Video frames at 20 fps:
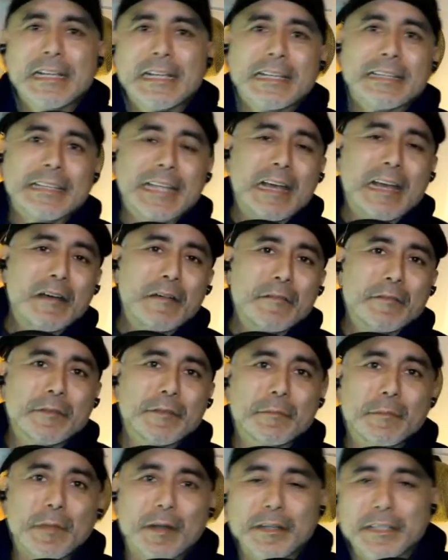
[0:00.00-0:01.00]
Now, the
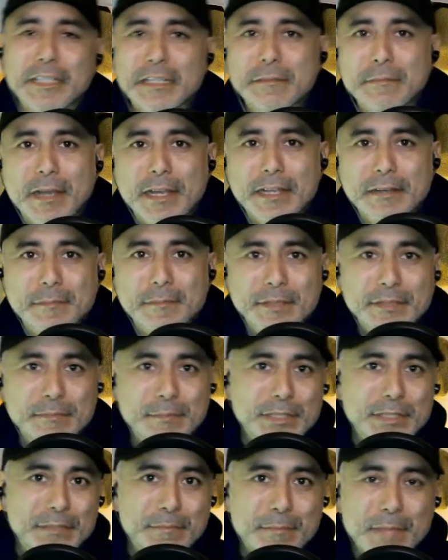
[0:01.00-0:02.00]
marketing might have been
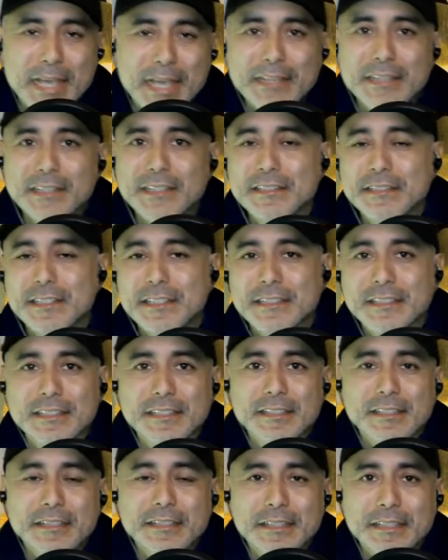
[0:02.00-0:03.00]
mismanaged and
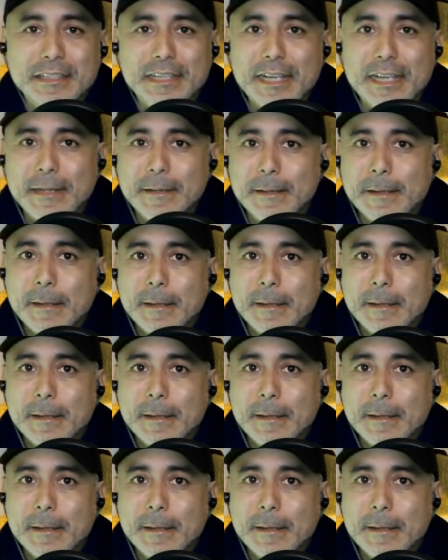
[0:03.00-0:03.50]
this and that,